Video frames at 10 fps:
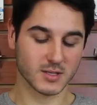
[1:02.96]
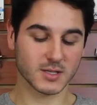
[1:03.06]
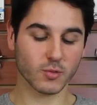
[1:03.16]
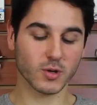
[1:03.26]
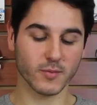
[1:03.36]

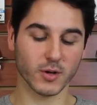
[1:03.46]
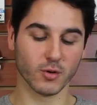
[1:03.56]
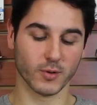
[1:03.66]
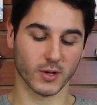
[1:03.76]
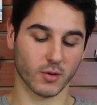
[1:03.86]
somewhere in the
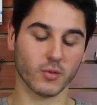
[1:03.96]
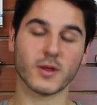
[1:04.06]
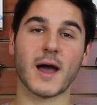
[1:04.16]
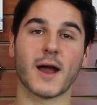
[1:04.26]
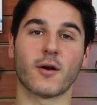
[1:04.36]
middle, but on
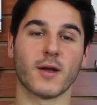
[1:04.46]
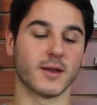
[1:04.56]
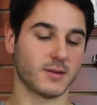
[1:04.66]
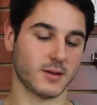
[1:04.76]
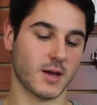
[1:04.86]
the higher
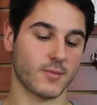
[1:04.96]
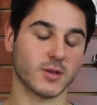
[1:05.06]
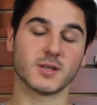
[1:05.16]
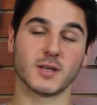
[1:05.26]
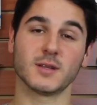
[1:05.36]
end. But
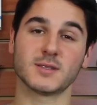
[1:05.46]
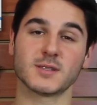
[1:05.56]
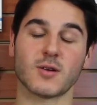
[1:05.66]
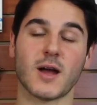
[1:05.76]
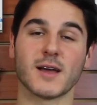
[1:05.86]
this
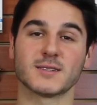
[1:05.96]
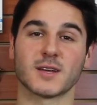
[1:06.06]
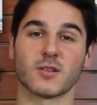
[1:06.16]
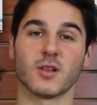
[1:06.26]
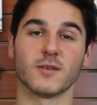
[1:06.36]
is their highest
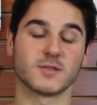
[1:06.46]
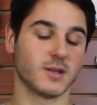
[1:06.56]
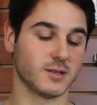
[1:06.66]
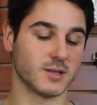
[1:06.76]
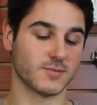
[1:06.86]
end glove,
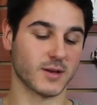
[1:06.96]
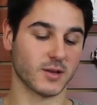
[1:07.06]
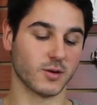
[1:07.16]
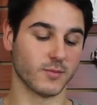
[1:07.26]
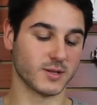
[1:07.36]
so that does make
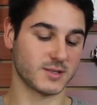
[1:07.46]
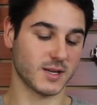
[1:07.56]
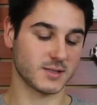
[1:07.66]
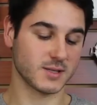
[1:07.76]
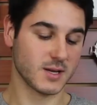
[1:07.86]
a little bit of
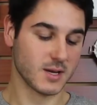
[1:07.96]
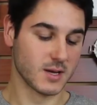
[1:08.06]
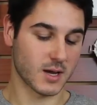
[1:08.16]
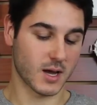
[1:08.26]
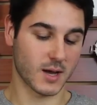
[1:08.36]
sense.
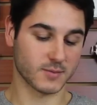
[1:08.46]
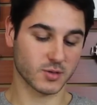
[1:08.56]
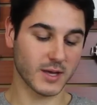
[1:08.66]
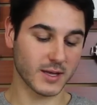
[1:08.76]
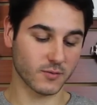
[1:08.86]

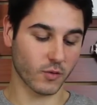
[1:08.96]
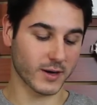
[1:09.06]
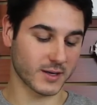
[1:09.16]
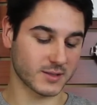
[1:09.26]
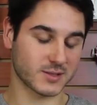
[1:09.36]
So getting
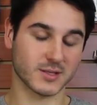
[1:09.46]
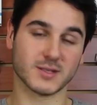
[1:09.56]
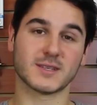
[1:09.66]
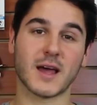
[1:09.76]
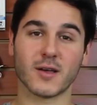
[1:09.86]
right into
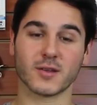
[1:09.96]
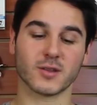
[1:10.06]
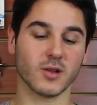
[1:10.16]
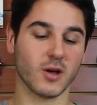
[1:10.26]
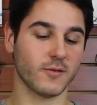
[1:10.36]
the styling of
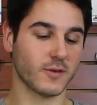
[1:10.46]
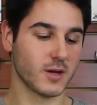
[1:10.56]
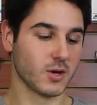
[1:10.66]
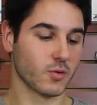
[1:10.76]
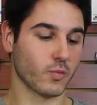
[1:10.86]
the glove,
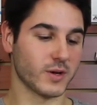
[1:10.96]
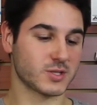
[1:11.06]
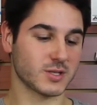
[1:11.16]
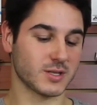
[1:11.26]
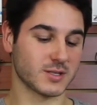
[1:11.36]

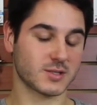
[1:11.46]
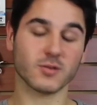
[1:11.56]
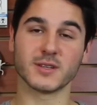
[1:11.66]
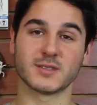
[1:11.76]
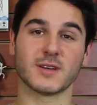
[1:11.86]
which is
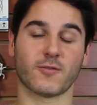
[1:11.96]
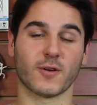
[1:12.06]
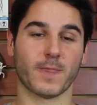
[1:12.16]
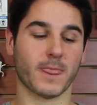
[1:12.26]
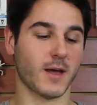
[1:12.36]
certainly
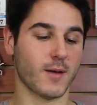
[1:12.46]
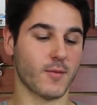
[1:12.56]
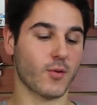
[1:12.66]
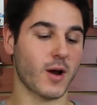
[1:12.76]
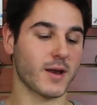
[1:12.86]
different.
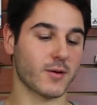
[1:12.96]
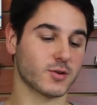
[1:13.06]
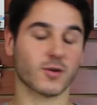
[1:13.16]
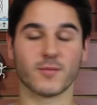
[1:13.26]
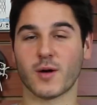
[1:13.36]
And Brian and I were
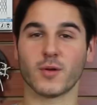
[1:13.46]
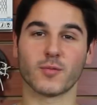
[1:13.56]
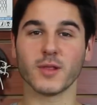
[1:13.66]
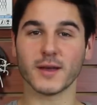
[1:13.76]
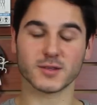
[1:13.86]
talking about whether
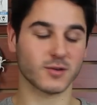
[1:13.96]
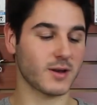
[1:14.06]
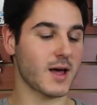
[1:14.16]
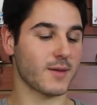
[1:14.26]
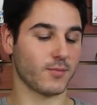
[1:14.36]
we liked it or
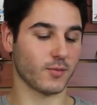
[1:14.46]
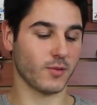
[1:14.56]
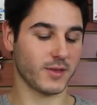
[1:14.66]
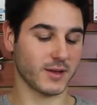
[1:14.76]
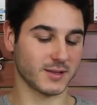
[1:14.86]
not, but
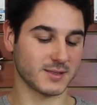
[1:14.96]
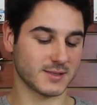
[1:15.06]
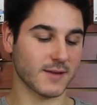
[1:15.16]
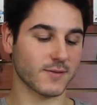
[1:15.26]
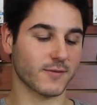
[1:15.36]
one thing is
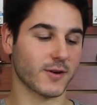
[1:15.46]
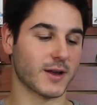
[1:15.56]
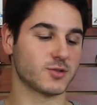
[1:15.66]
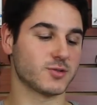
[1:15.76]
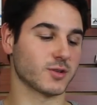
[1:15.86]
it's definitely
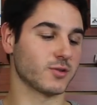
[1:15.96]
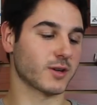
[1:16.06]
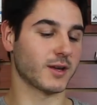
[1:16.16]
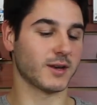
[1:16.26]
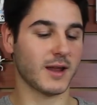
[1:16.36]
very interesting
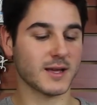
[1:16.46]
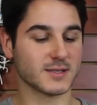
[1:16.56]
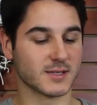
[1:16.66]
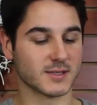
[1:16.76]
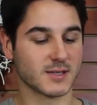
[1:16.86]
looking, and it has these